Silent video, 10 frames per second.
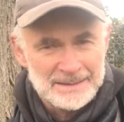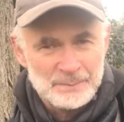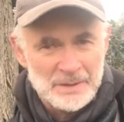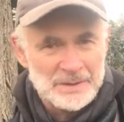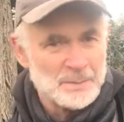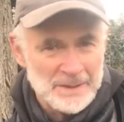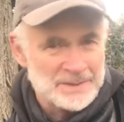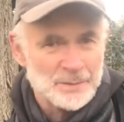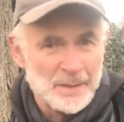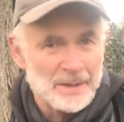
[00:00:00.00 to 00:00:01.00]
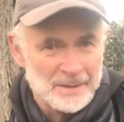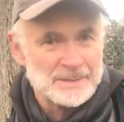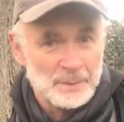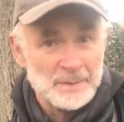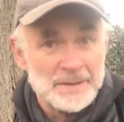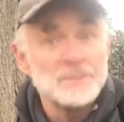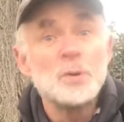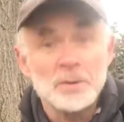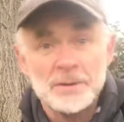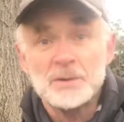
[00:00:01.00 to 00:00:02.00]
but you might as well. It's probably
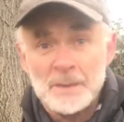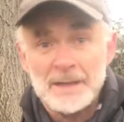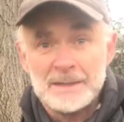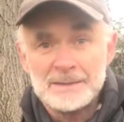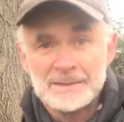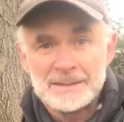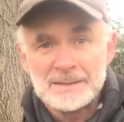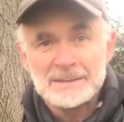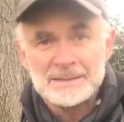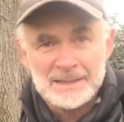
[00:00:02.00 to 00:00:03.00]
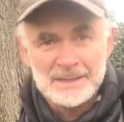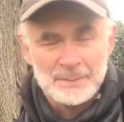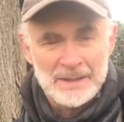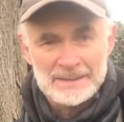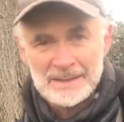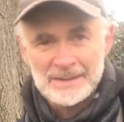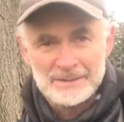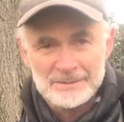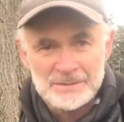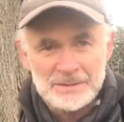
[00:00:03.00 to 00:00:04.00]
more humane to take the bat out of
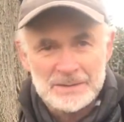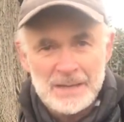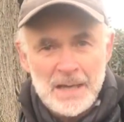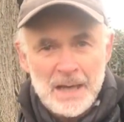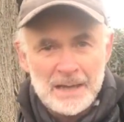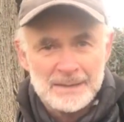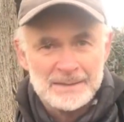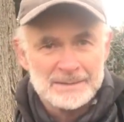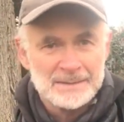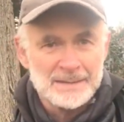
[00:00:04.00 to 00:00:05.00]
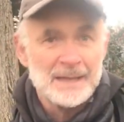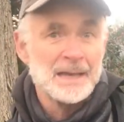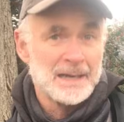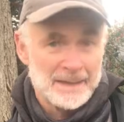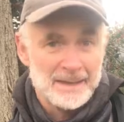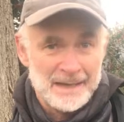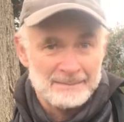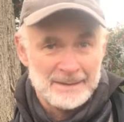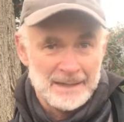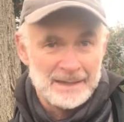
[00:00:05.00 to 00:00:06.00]
the roost and kill it there
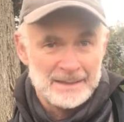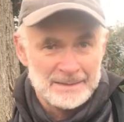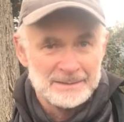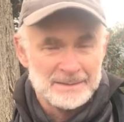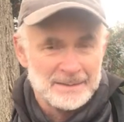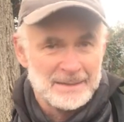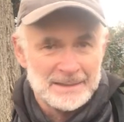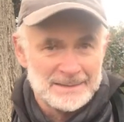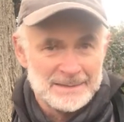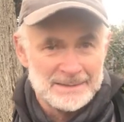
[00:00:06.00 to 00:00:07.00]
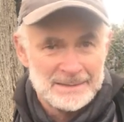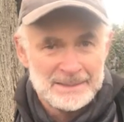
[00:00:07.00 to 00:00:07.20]
and then, euthanize it,